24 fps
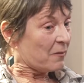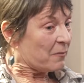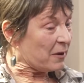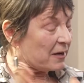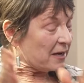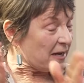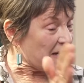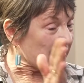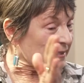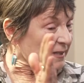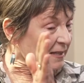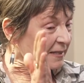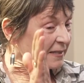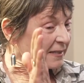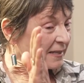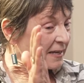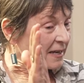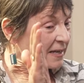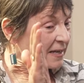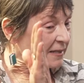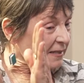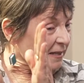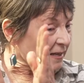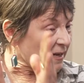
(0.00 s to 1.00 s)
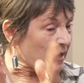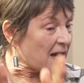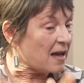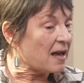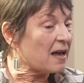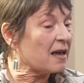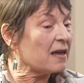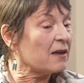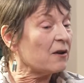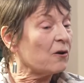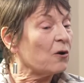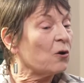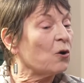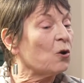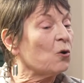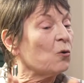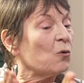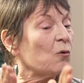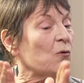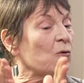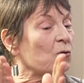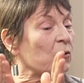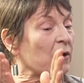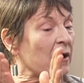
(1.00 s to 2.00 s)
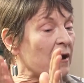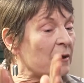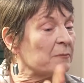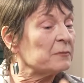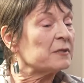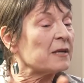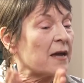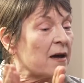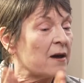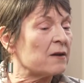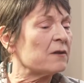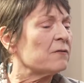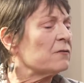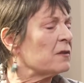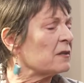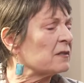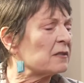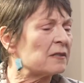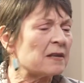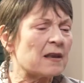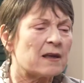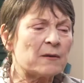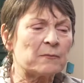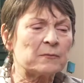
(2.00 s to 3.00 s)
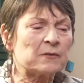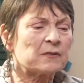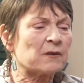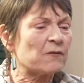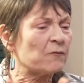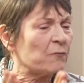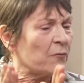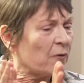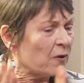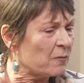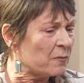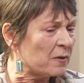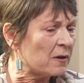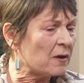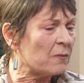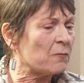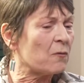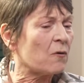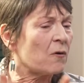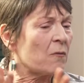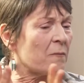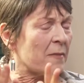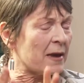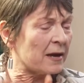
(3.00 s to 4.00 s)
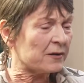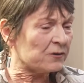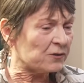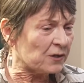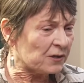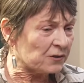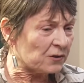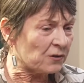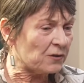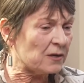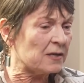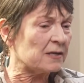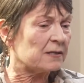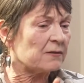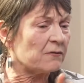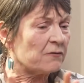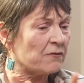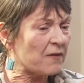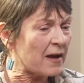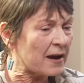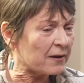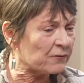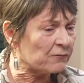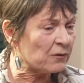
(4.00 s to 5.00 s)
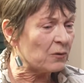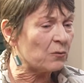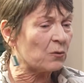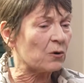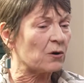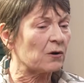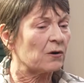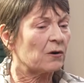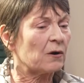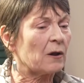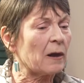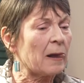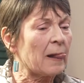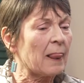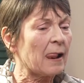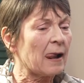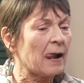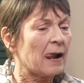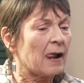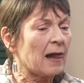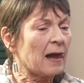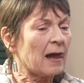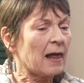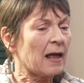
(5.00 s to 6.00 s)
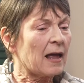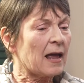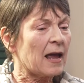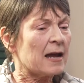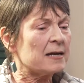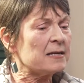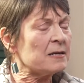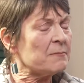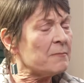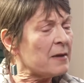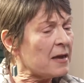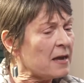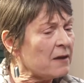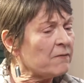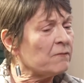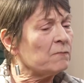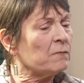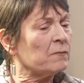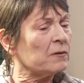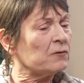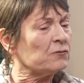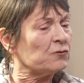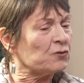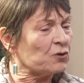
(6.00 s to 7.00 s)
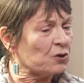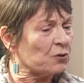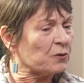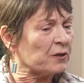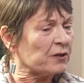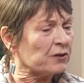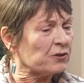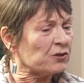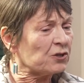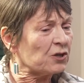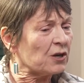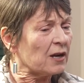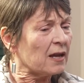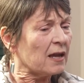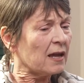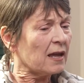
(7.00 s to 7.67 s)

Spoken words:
But he's a guy who comes out of the slums of Birmingham or Manchester. He's a factory worker, and he may even been Jewish.